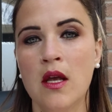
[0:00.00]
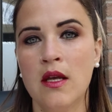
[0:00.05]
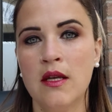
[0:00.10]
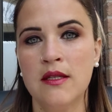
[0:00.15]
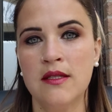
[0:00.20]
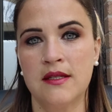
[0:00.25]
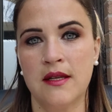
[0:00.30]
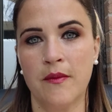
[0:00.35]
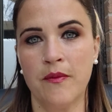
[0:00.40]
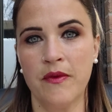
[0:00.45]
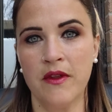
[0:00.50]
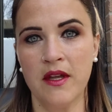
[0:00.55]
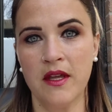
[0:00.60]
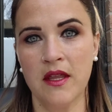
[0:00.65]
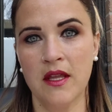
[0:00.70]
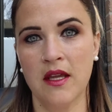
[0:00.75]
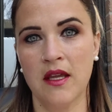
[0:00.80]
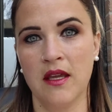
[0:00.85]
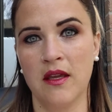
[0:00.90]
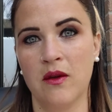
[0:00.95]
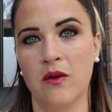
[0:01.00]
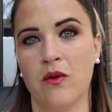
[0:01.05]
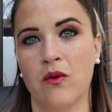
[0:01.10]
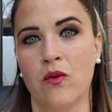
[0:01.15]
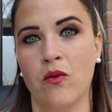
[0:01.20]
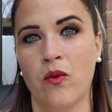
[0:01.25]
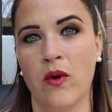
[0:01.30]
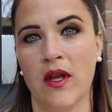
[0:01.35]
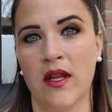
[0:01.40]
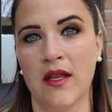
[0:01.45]
something that
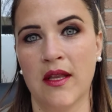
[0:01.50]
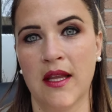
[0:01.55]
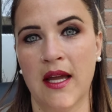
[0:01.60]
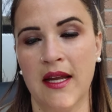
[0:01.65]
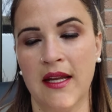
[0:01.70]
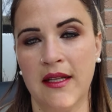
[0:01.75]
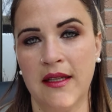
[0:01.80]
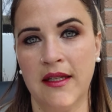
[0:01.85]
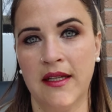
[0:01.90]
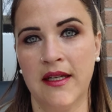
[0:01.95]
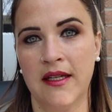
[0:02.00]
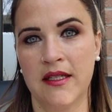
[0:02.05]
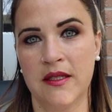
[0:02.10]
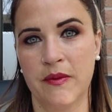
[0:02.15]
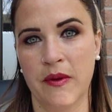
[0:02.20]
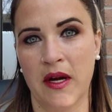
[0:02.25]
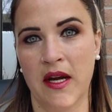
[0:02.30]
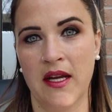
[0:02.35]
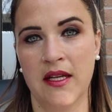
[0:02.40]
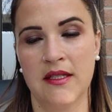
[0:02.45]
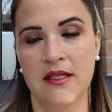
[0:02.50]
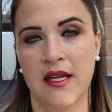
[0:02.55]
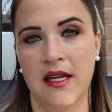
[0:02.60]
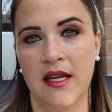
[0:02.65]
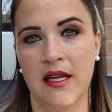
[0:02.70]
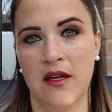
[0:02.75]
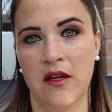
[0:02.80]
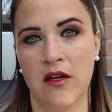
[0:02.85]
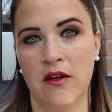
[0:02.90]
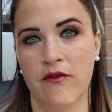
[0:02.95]
you will likely experience, I
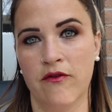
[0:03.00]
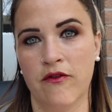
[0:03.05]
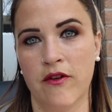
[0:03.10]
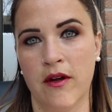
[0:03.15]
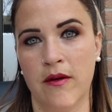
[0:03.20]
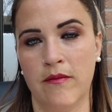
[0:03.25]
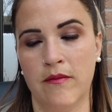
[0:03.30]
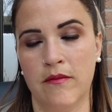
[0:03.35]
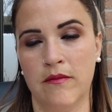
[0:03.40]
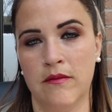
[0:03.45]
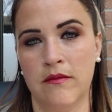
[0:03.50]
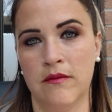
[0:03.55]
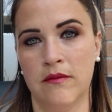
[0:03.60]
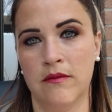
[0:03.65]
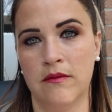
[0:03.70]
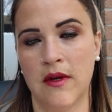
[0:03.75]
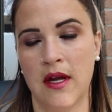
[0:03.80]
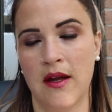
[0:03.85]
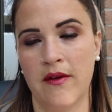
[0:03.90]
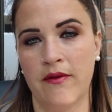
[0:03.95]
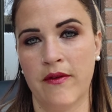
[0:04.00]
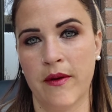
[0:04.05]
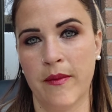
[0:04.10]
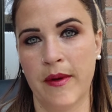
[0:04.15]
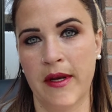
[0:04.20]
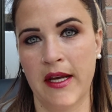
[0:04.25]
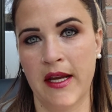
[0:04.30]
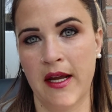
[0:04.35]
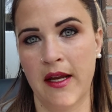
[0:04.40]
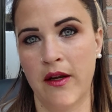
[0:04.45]
hear it from
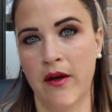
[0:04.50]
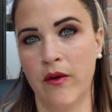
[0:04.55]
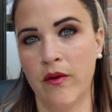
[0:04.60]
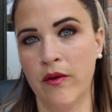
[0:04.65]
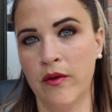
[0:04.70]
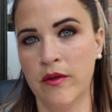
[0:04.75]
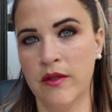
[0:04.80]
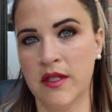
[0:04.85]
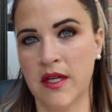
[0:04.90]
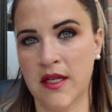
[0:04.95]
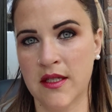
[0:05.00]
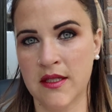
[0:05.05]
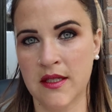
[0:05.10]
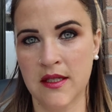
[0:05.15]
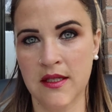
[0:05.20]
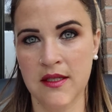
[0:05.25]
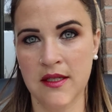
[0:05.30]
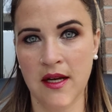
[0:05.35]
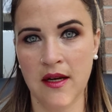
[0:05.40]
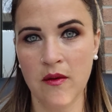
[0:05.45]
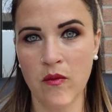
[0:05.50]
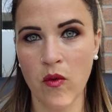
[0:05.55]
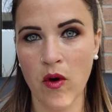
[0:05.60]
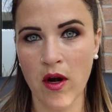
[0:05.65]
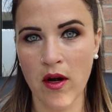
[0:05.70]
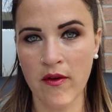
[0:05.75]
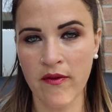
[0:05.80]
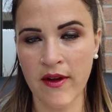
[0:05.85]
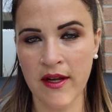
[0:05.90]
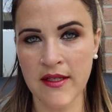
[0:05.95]
everybody I know who does extended
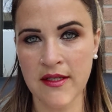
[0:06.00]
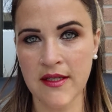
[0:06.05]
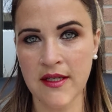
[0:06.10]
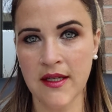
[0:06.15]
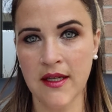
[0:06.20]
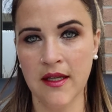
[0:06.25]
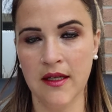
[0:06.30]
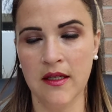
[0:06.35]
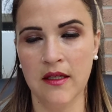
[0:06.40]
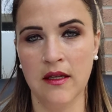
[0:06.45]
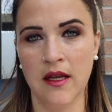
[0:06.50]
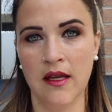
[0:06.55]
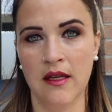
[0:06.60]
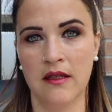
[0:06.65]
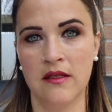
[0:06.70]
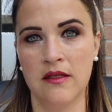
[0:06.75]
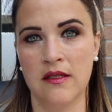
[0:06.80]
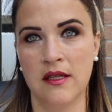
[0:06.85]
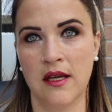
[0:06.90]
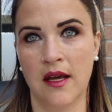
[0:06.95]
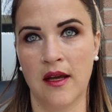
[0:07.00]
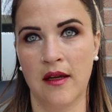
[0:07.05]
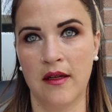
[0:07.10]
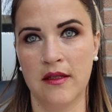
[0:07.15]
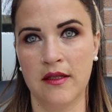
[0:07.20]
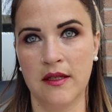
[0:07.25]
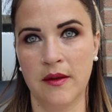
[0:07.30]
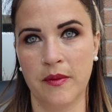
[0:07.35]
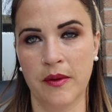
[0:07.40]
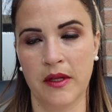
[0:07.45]
water fasting, and
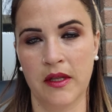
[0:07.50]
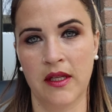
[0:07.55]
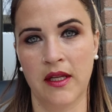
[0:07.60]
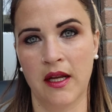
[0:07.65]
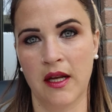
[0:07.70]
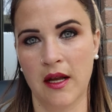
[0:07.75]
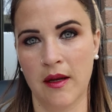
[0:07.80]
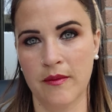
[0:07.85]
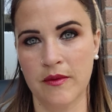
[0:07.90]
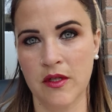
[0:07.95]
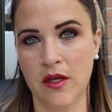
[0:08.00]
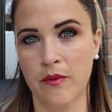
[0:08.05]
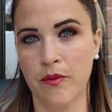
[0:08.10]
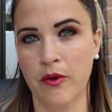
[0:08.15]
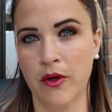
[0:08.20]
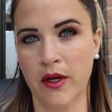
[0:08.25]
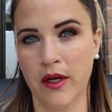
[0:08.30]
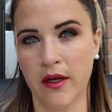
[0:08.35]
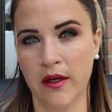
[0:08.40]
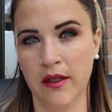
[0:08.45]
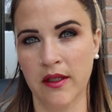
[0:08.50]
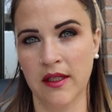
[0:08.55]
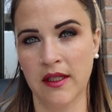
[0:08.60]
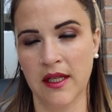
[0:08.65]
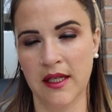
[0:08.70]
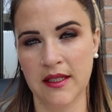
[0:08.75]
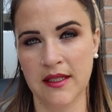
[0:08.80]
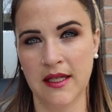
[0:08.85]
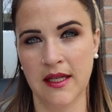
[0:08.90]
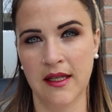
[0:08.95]
typically it comes on pretty early,
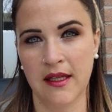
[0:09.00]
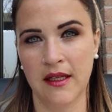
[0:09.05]
like